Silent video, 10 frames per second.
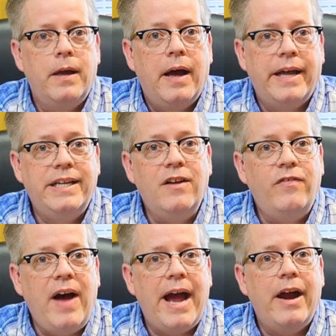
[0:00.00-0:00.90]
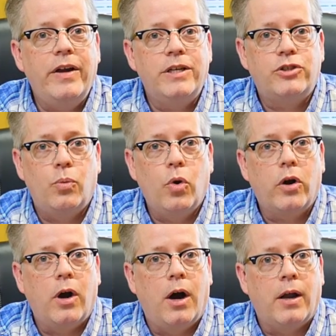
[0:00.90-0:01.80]
Identify areas to
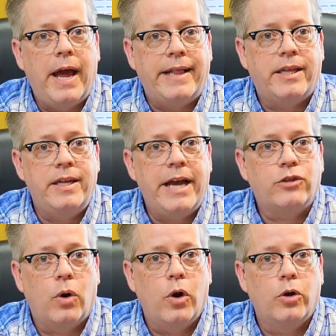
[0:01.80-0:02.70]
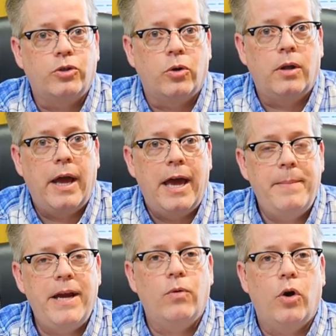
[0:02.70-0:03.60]
work on at the next rehearsal and
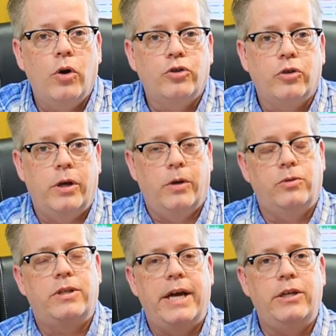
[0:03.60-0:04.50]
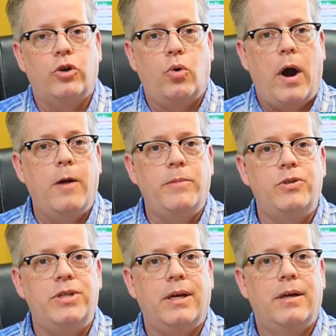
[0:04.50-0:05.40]
make rehearsal notes. Take your choir
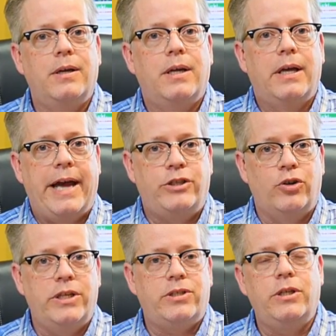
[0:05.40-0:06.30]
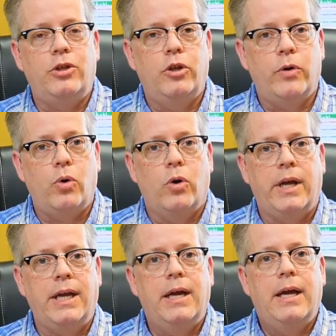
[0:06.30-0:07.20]
music as you're listening to the
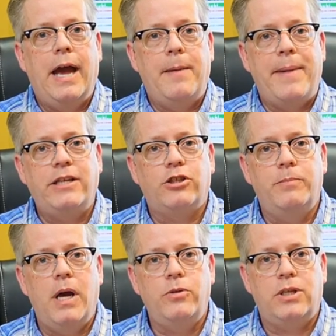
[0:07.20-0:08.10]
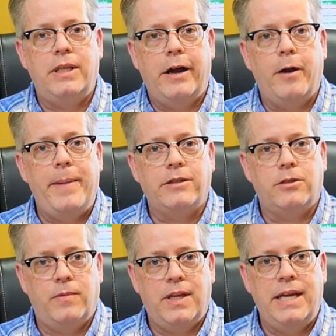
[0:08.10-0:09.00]
recording and make some notes in there about
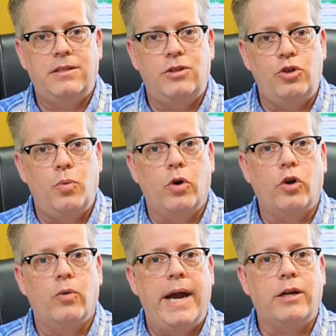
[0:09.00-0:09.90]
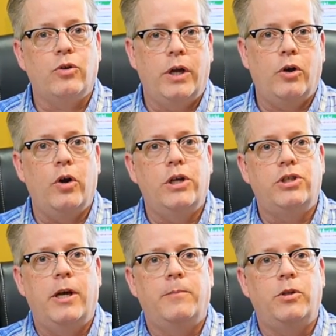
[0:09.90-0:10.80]
some things that you want to correct or
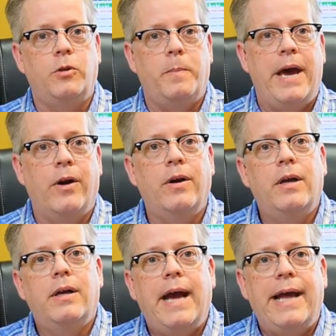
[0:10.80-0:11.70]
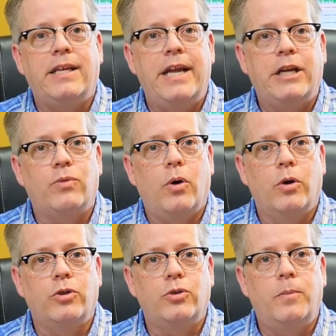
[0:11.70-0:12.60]
encourage them to do better at the next
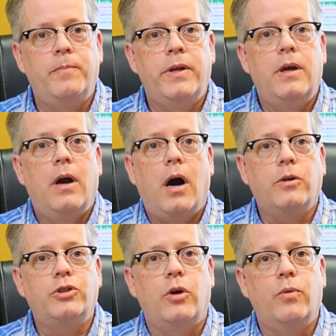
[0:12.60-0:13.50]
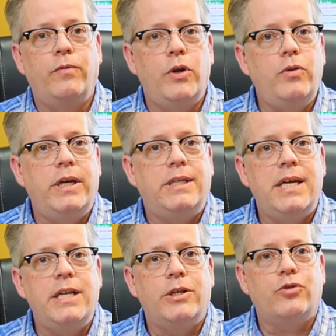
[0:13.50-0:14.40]
rehearsal. Also, review the
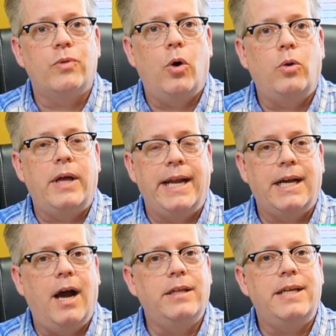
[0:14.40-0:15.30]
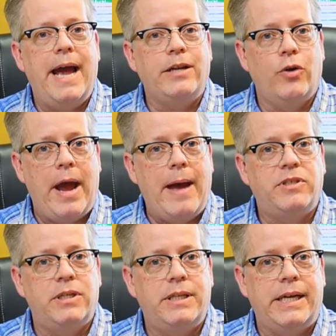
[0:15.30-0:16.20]
attendance roll and contact your
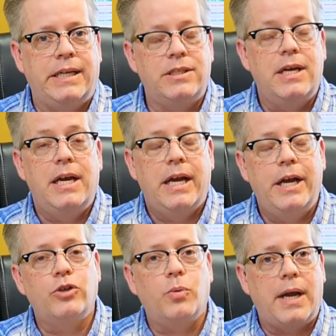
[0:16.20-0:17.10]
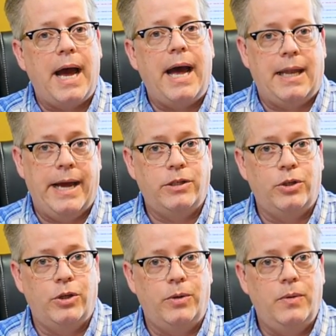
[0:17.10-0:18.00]
absentees. Here's what I like
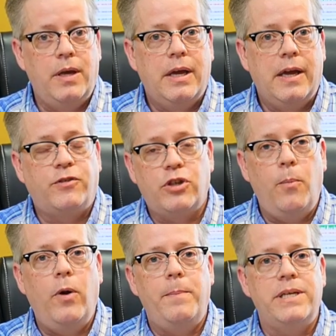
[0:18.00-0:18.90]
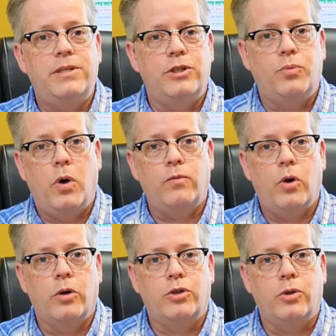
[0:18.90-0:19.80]
to do. If someone misses one
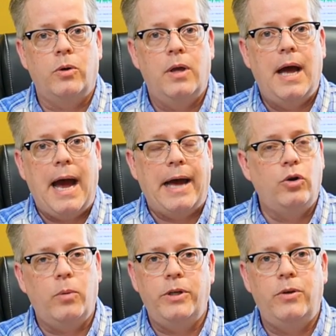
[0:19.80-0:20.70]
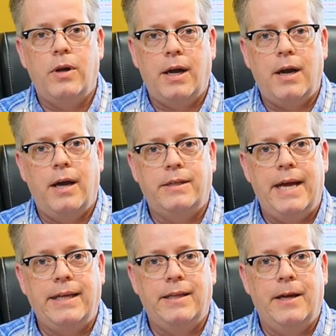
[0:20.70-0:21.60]
rehearsal, I normally do not
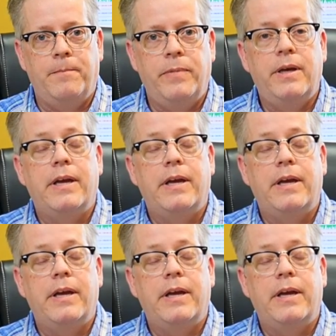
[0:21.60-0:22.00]
contact them.